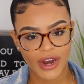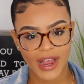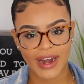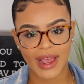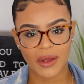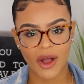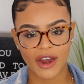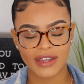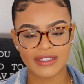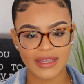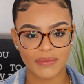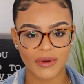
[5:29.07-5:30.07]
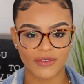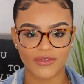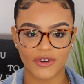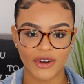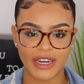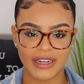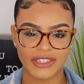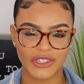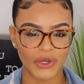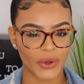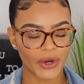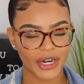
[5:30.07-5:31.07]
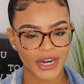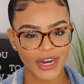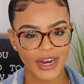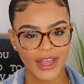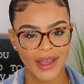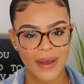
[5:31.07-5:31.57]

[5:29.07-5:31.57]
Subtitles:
and I honestly prefer it shorter.